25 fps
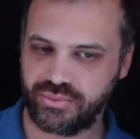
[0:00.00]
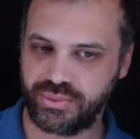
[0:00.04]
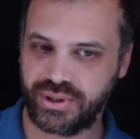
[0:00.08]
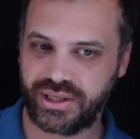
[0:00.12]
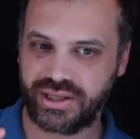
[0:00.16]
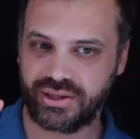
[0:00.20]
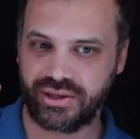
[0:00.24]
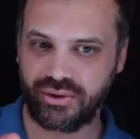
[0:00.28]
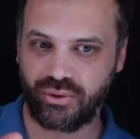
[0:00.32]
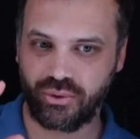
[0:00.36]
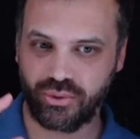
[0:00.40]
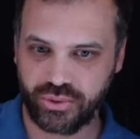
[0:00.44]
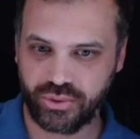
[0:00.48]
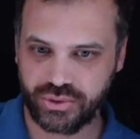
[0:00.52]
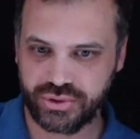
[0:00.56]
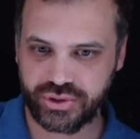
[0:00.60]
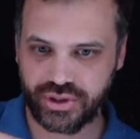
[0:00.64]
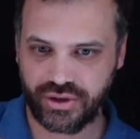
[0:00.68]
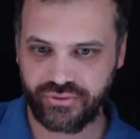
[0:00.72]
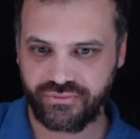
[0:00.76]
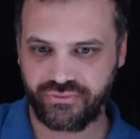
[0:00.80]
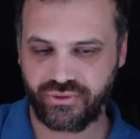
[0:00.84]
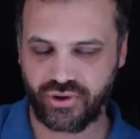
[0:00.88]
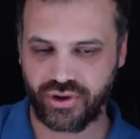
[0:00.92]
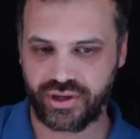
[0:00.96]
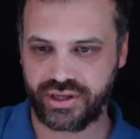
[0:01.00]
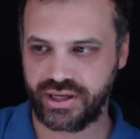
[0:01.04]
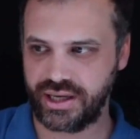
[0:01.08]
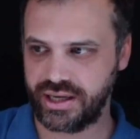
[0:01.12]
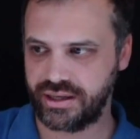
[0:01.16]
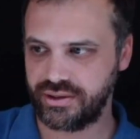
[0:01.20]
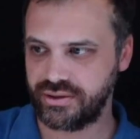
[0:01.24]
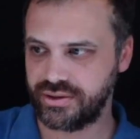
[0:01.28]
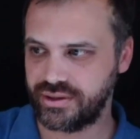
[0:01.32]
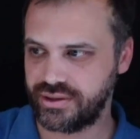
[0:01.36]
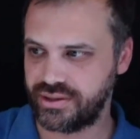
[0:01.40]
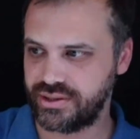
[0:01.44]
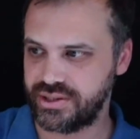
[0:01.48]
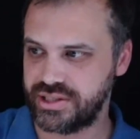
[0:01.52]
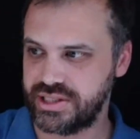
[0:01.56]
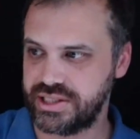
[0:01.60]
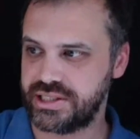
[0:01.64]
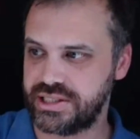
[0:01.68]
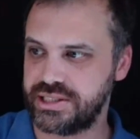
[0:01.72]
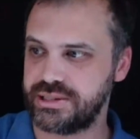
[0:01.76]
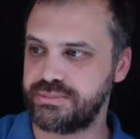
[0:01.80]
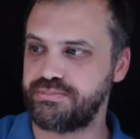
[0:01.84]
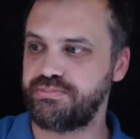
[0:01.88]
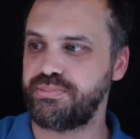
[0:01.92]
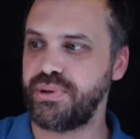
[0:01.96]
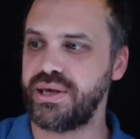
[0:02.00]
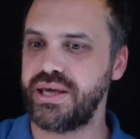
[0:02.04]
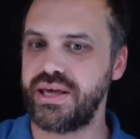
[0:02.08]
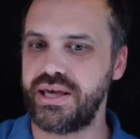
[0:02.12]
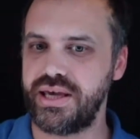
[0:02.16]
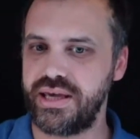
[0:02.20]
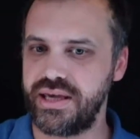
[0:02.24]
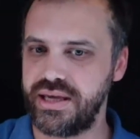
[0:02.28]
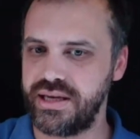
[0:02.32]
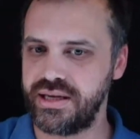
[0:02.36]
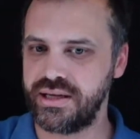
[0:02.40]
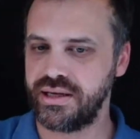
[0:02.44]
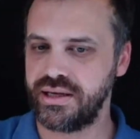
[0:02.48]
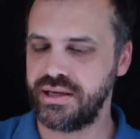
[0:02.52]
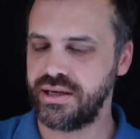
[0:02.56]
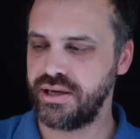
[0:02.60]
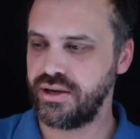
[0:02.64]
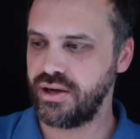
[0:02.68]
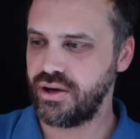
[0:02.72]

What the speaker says: we can also find out the speed